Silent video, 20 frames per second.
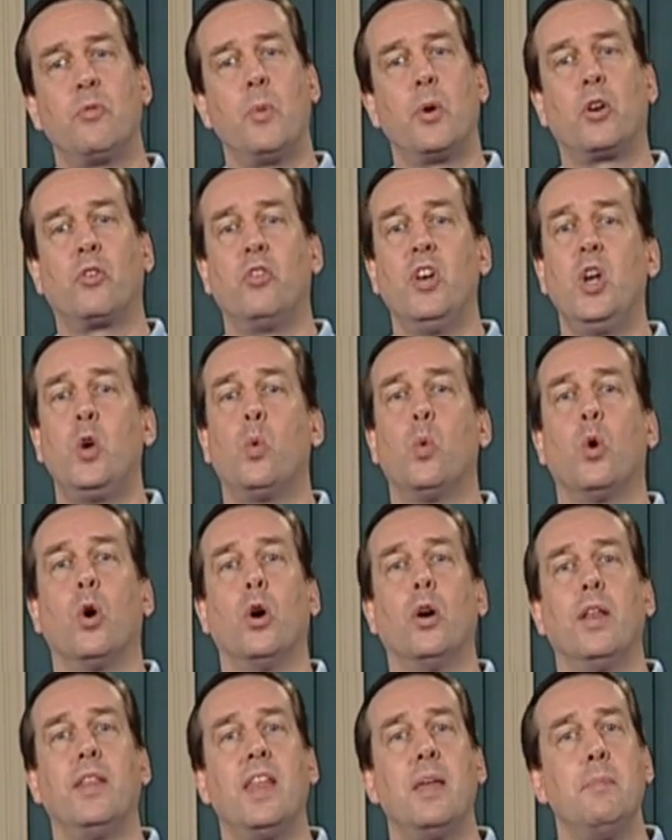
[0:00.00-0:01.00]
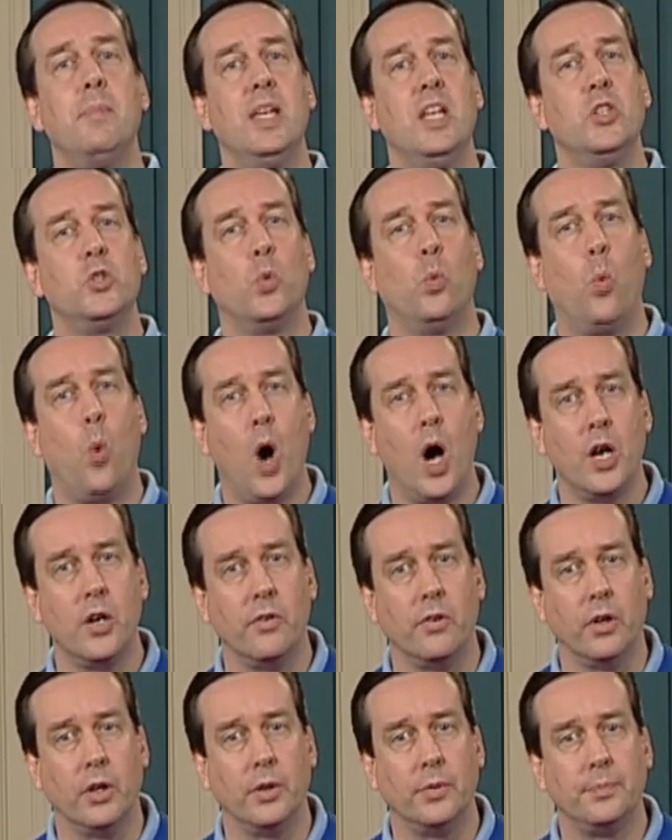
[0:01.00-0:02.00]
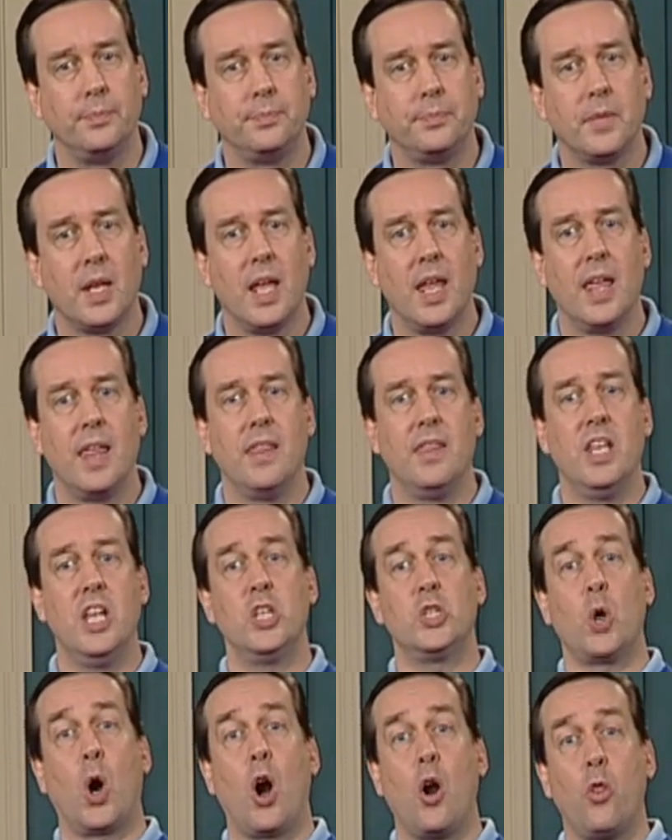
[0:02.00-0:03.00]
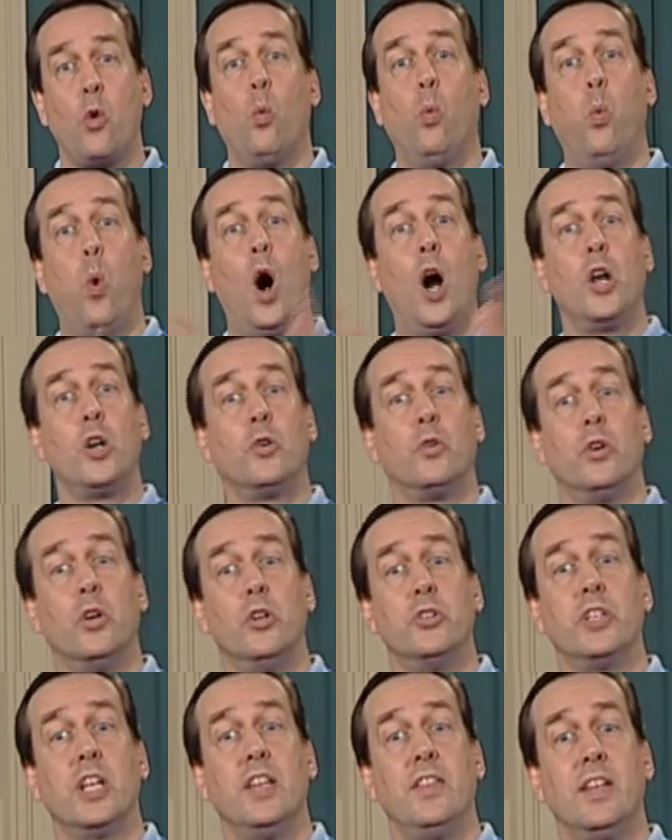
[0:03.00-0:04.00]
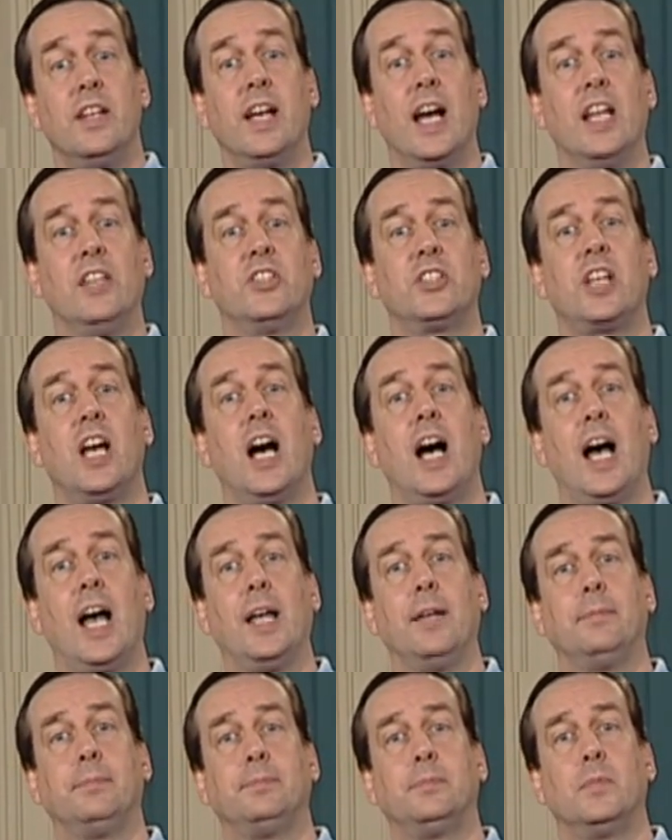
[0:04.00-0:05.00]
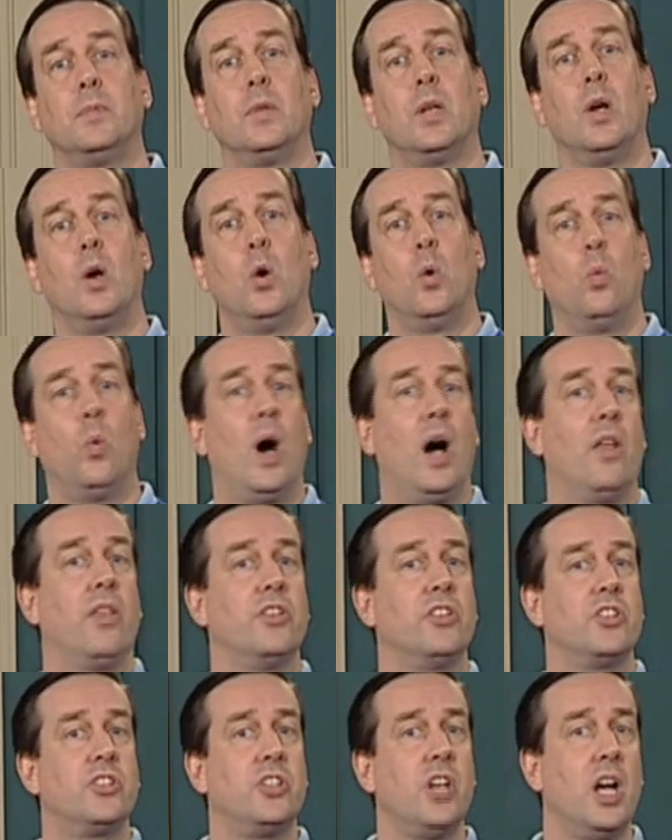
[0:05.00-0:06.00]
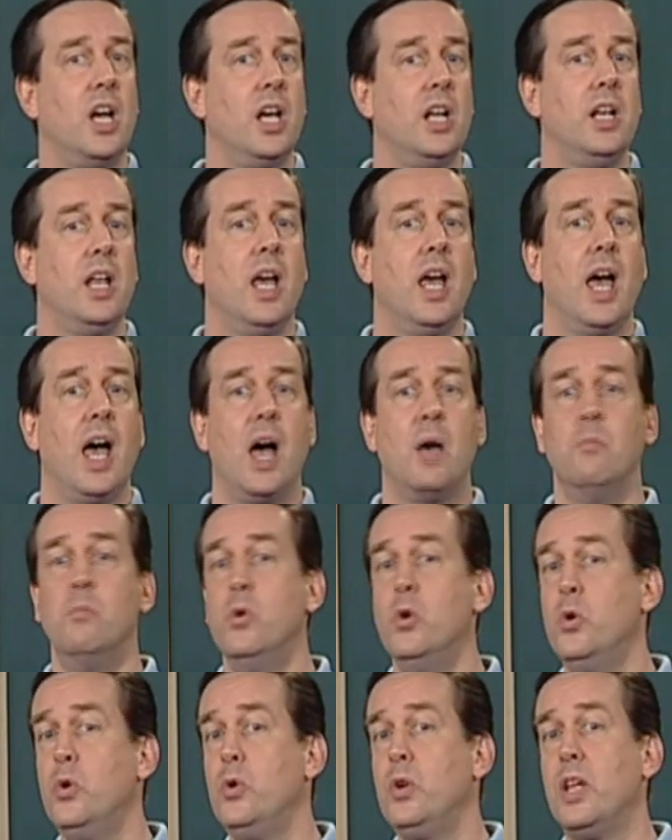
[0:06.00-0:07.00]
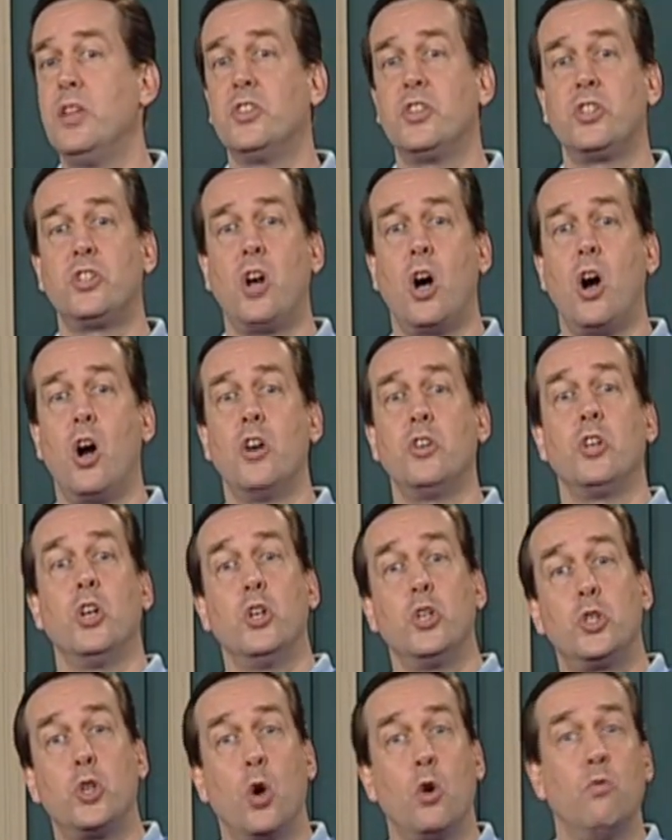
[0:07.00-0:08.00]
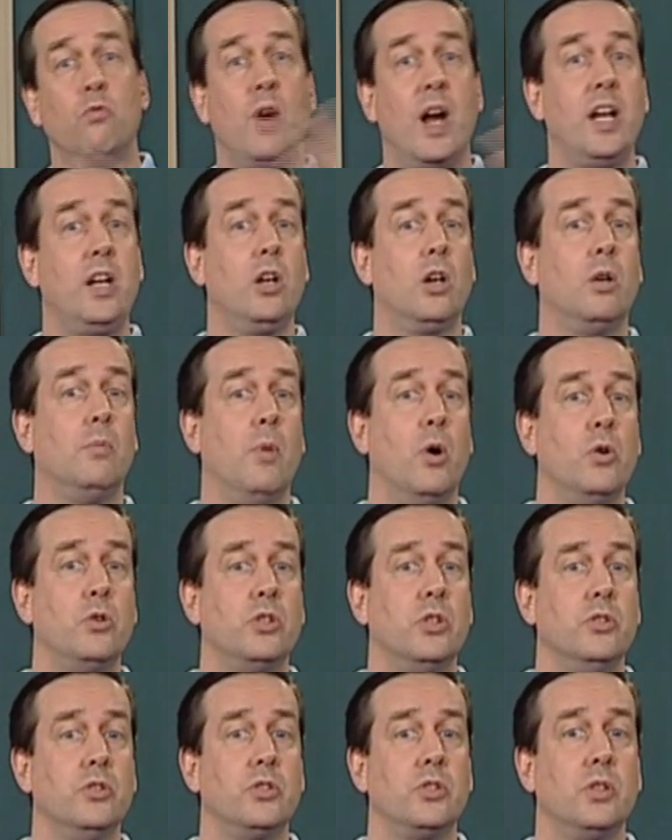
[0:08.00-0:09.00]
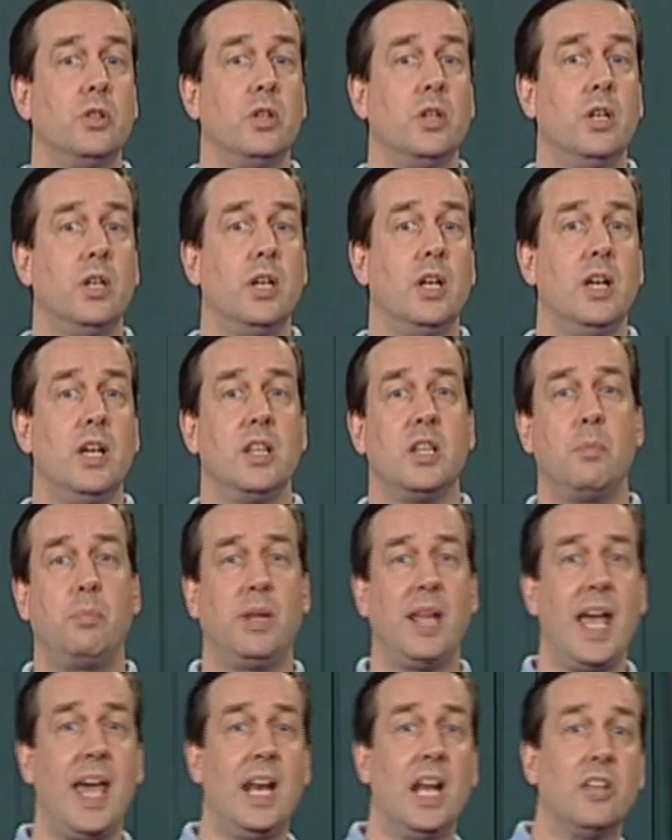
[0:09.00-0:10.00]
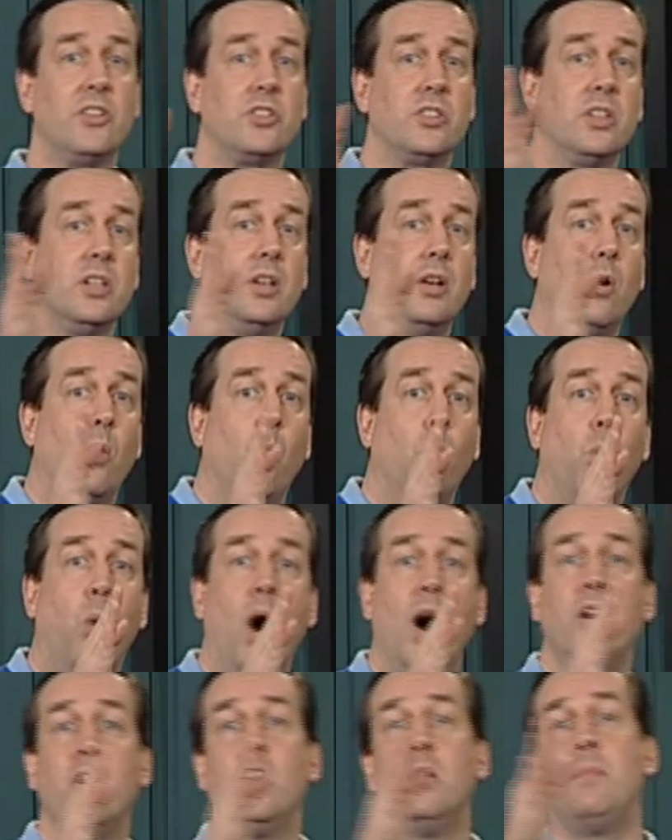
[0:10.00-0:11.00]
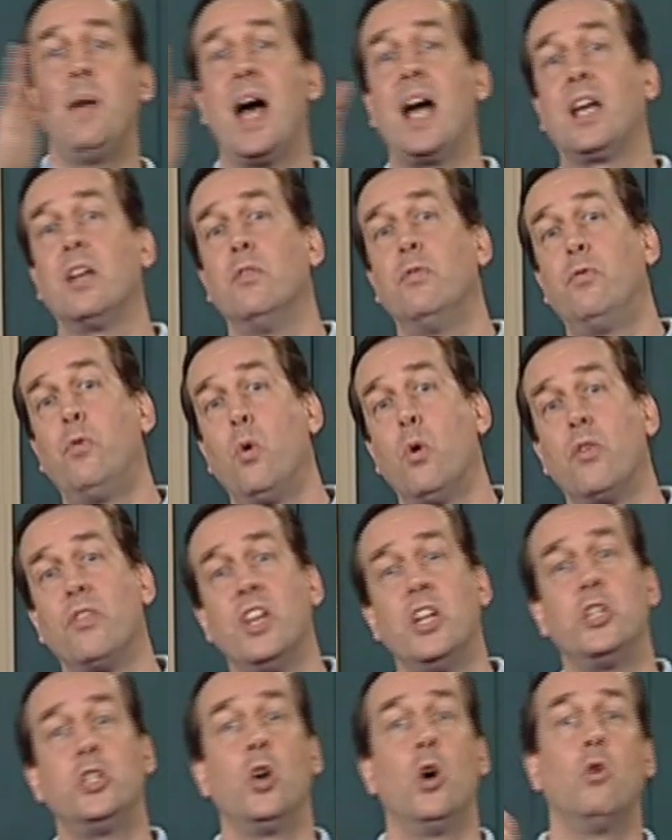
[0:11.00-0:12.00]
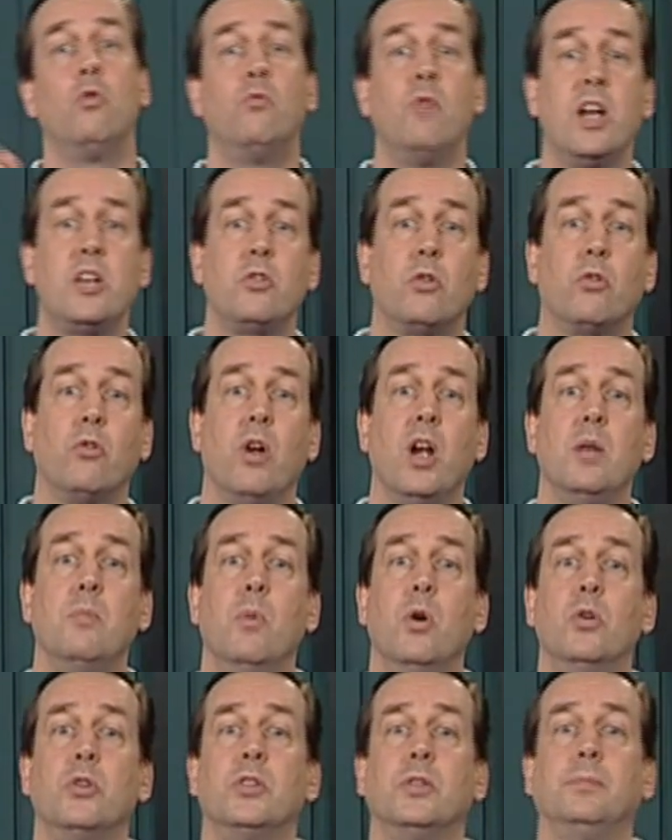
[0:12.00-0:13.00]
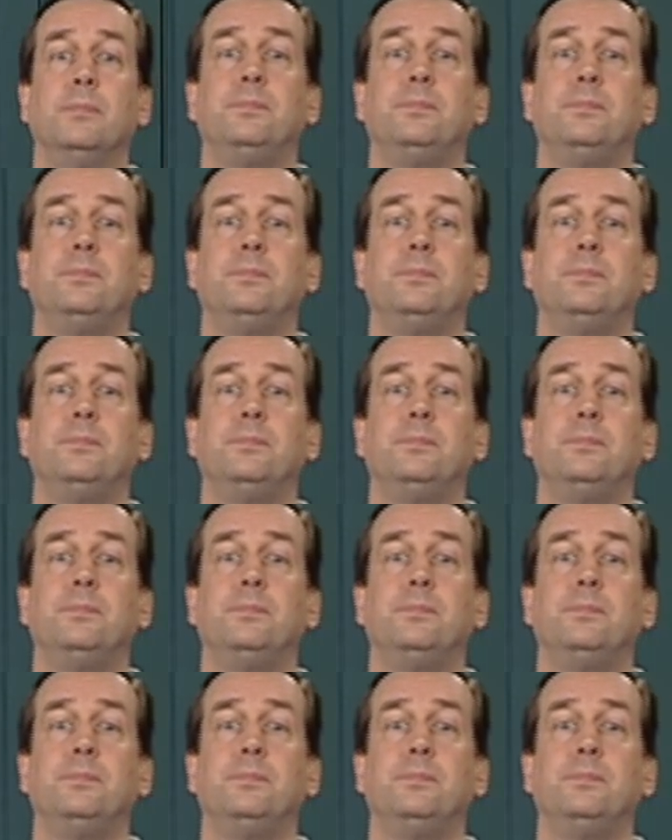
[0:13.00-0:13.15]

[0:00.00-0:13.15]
a Greek word that means wanderer. These are the wanderers in the night sky. While the sun and moon and stars showed regular motions, the planets wandered back and forth. They showed retrograde motion.